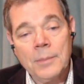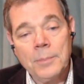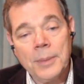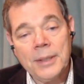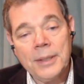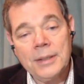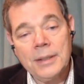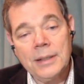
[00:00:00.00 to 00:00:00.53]

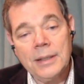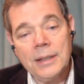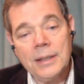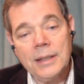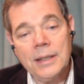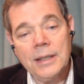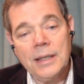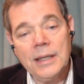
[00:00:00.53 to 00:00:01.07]
But
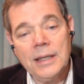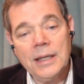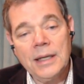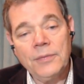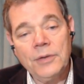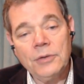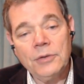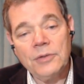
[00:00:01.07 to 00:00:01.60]

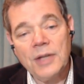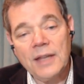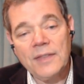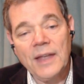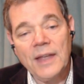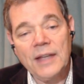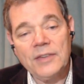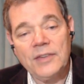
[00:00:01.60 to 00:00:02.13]
if you
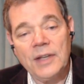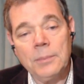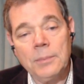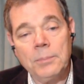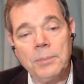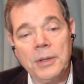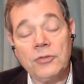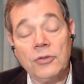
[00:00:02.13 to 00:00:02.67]
take that
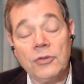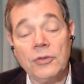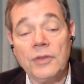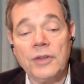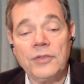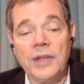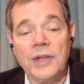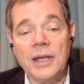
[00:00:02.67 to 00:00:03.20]
same picture,
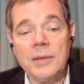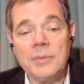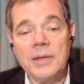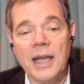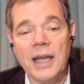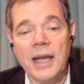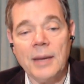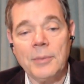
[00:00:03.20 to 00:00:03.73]
the same
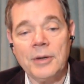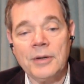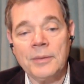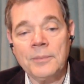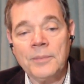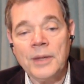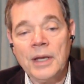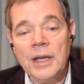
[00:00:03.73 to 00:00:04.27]
gamma,
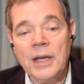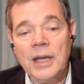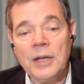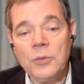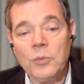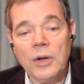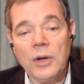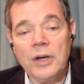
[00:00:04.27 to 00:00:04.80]

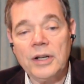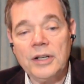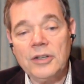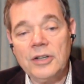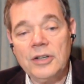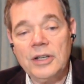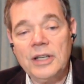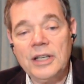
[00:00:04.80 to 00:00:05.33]
and
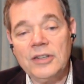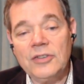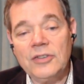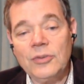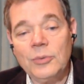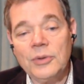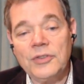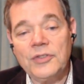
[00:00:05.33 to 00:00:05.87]
run
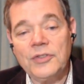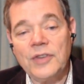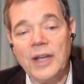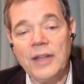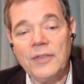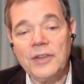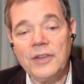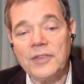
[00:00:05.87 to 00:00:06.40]
into a
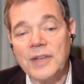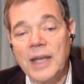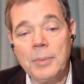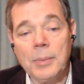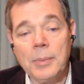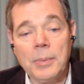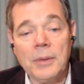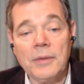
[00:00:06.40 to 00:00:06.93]
set that's
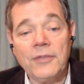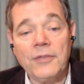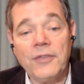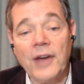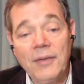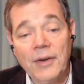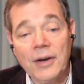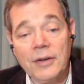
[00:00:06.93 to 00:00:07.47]
capable of
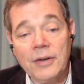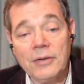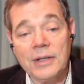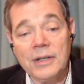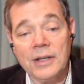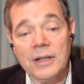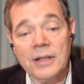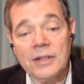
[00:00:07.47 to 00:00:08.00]

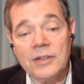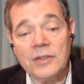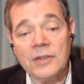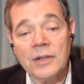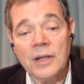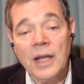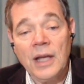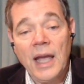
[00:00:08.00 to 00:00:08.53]
500 nits
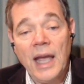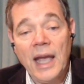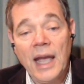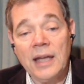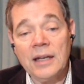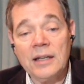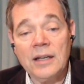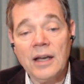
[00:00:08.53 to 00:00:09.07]

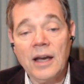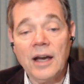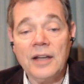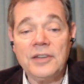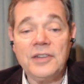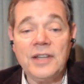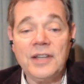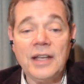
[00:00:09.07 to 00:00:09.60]
and
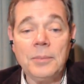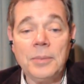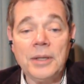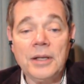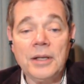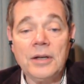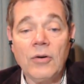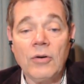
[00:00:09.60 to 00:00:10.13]
a
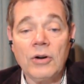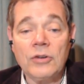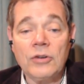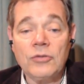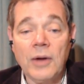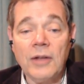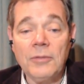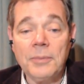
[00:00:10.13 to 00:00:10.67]
10-bit or a
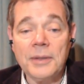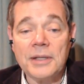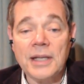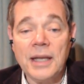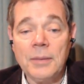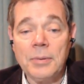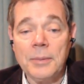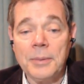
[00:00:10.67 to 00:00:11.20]
12-bit
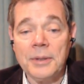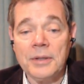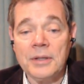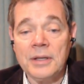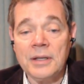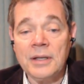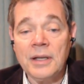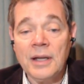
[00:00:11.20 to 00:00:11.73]

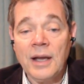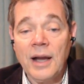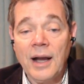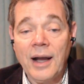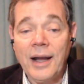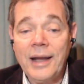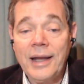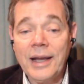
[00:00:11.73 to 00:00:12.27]
capability,
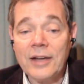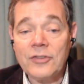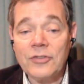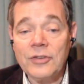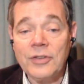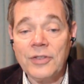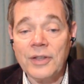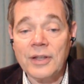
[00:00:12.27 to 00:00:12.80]
I
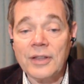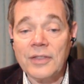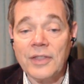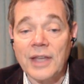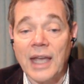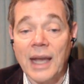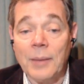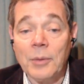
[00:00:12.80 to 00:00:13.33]
actually think
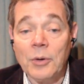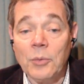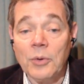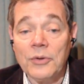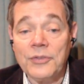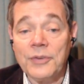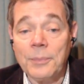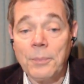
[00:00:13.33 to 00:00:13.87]
the gamma
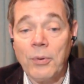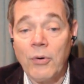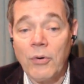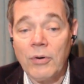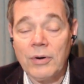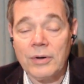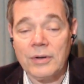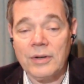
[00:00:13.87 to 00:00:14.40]
will
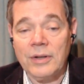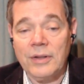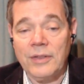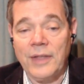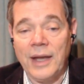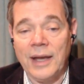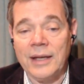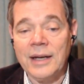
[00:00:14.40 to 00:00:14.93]
support
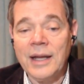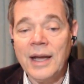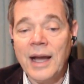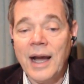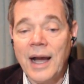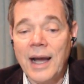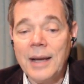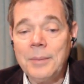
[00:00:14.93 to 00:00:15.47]
that.
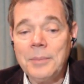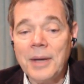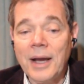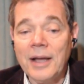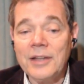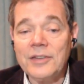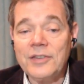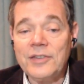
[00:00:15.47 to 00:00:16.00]
I'm
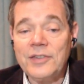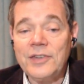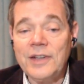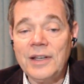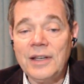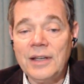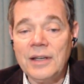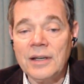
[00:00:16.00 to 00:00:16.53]
not
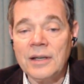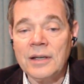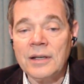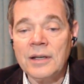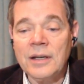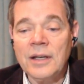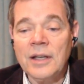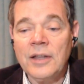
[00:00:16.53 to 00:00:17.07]

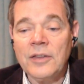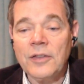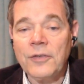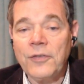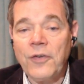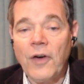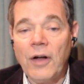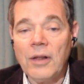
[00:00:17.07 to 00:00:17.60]
seeing the
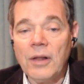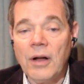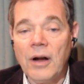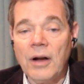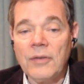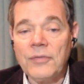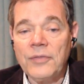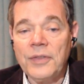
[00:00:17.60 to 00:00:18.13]

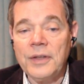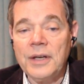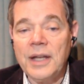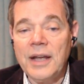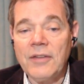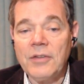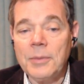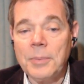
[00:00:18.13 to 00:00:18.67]
fall-off that
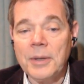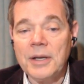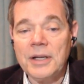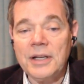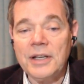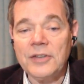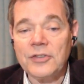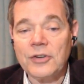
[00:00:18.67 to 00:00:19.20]

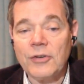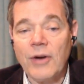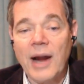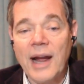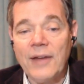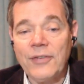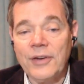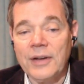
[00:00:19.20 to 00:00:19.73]
everybody is
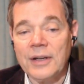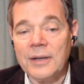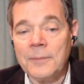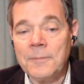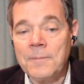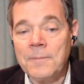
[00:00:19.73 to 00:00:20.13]
graphing.